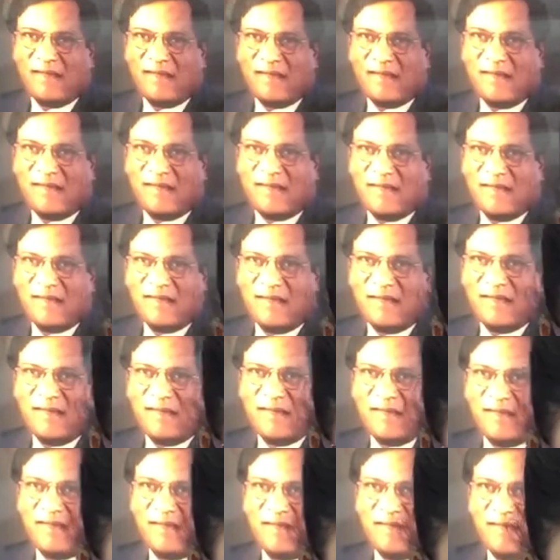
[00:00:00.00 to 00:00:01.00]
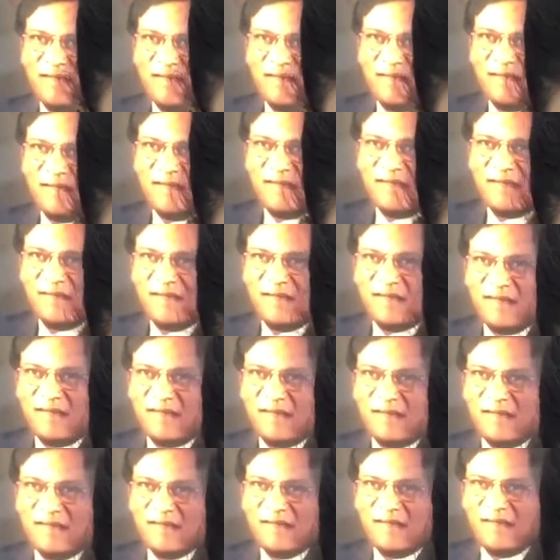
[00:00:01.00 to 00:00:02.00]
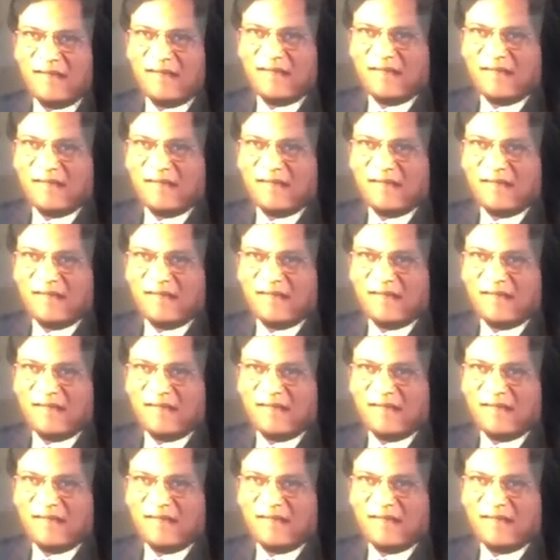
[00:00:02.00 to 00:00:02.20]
(silent)